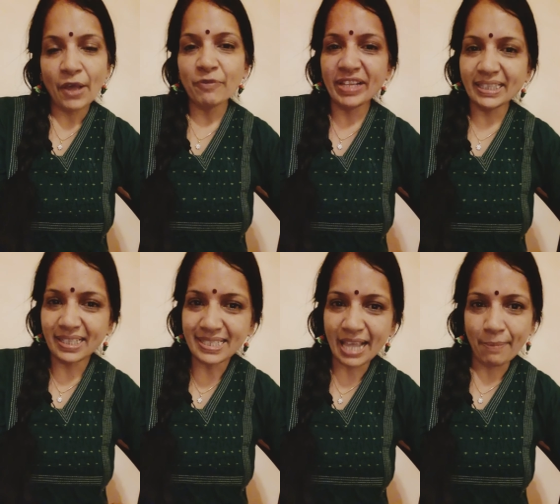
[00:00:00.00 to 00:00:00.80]
When
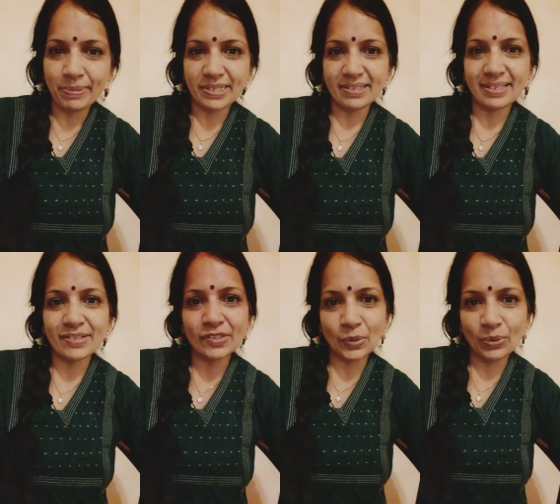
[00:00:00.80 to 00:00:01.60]
this happens,
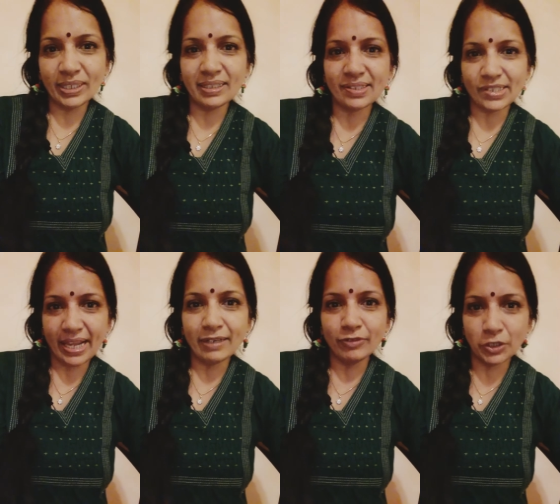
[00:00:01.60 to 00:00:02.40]
slowly the
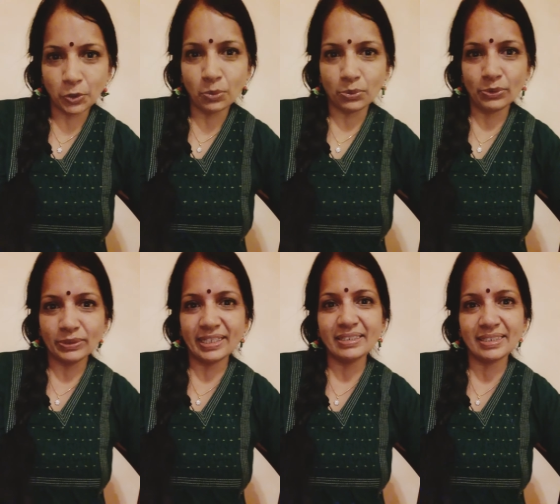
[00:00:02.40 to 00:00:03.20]
child will know
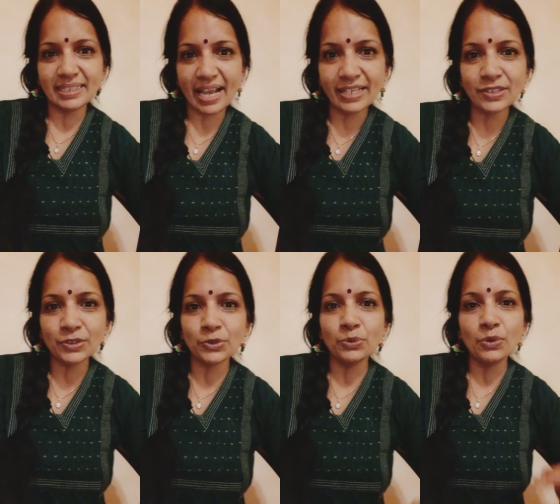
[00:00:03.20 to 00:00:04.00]
that it has
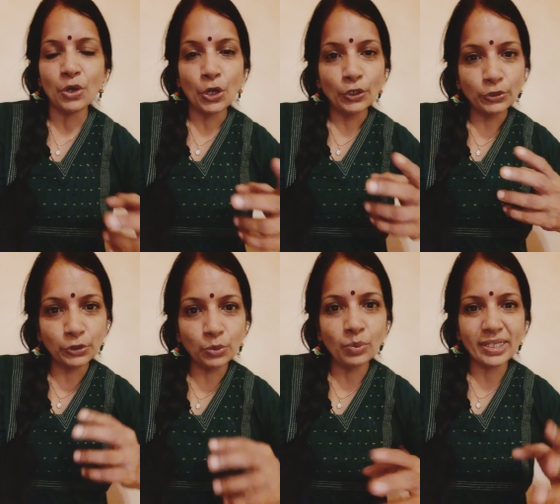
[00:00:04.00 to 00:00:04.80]
to
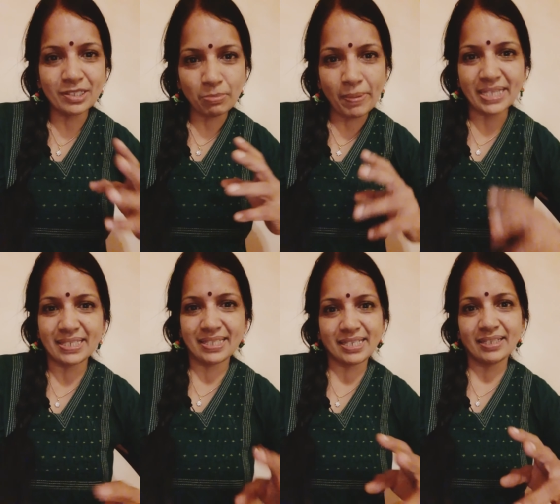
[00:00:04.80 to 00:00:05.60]
do its
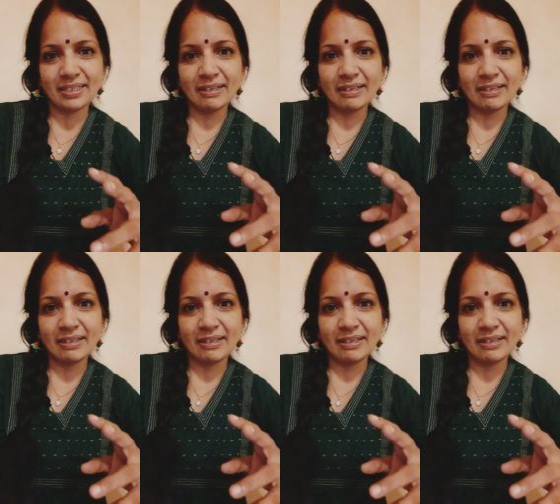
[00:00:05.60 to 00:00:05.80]
best.